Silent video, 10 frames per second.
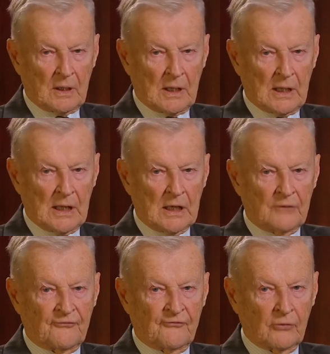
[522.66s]
I
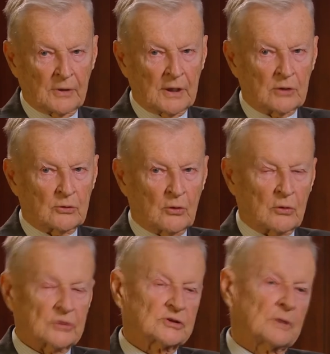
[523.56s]
fully
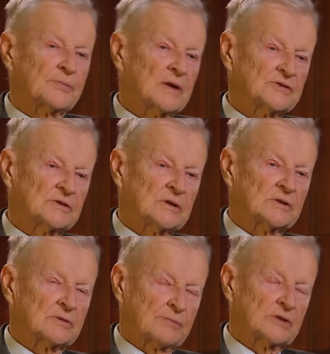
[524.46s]
endorse the
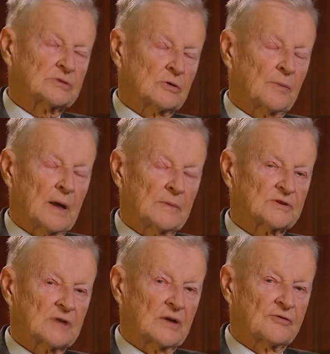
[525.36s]
president's, President
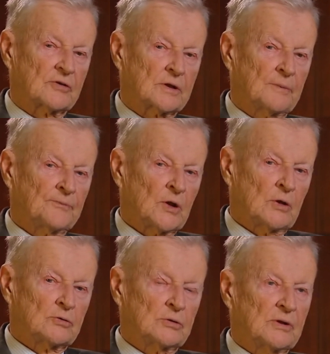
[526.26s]
Obama's effort
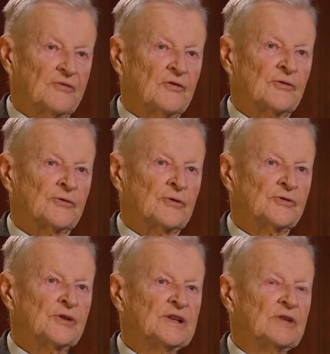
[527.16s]
to
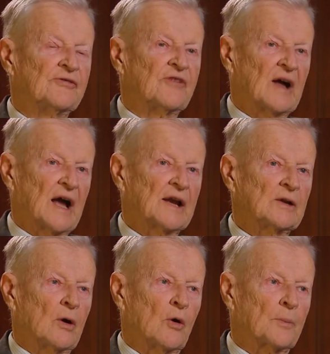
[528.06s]

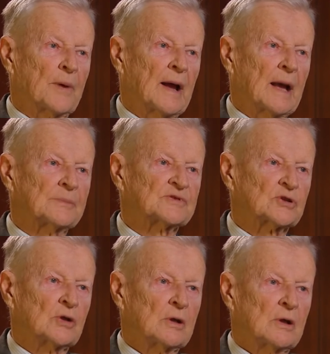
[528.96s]
redefine, or perhaps
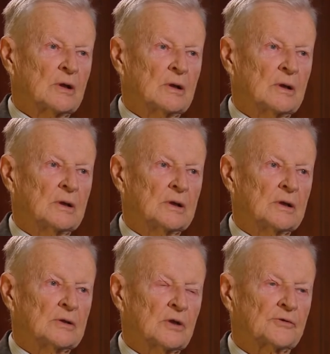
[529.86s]

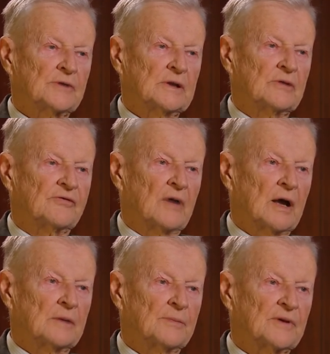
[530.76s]
not
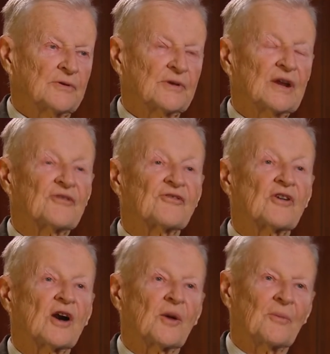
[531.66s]
redefine, but
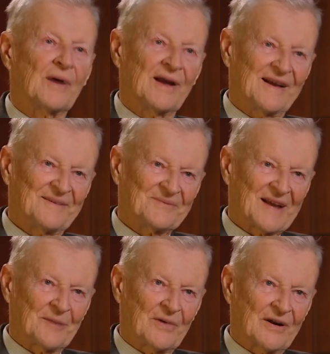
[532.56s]
reaffirm
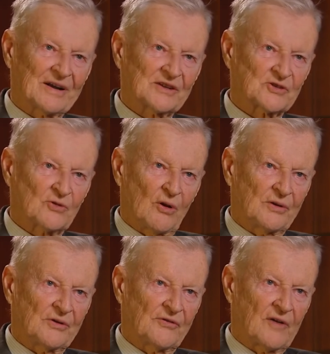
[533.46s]
America's role
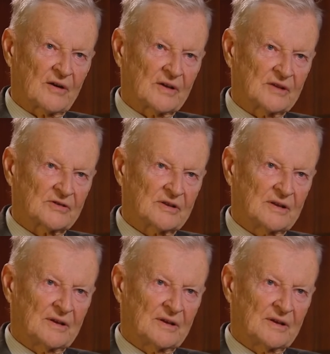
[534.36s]
in the Far East.